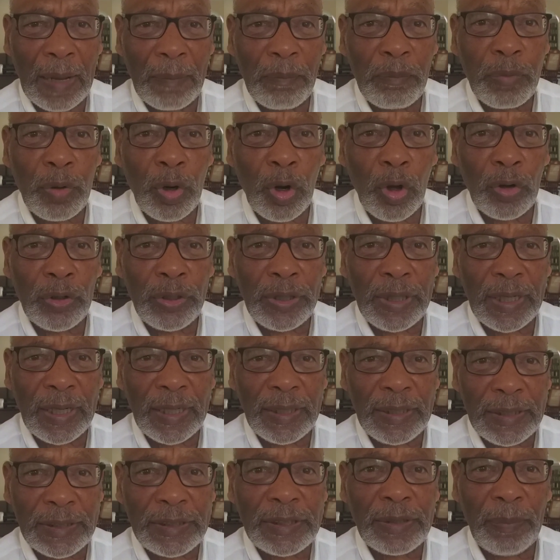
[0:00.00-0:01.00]
broad
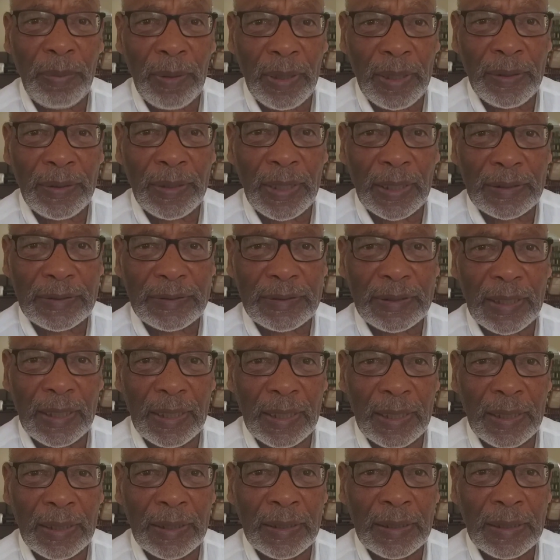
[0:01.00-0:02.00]
discipline that
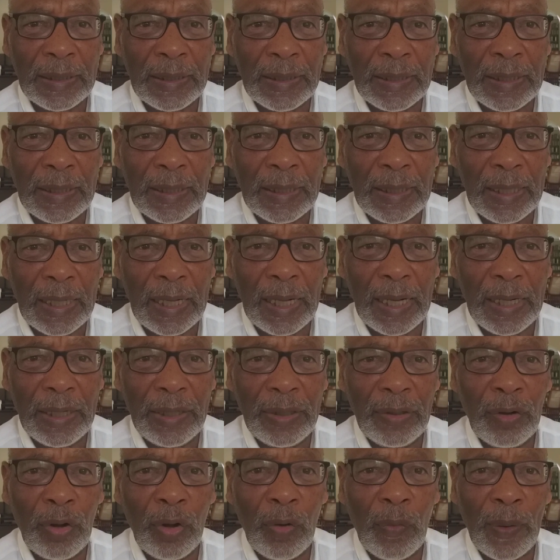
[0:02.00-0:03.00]

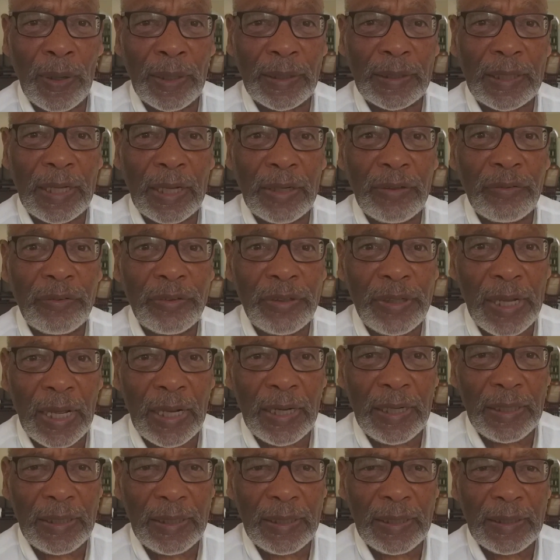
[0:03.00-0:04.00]
no one can
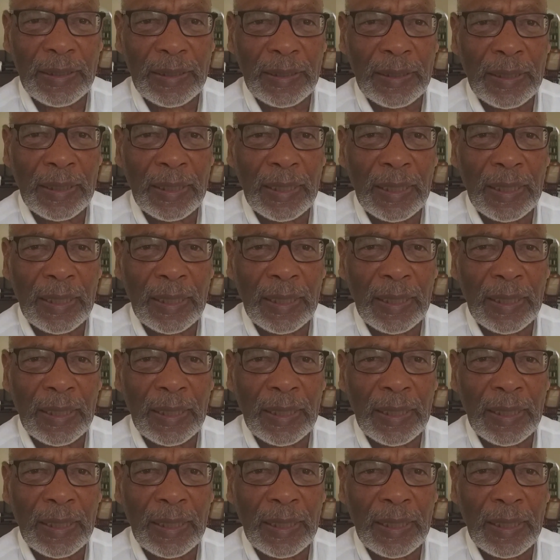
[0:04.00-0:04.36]
really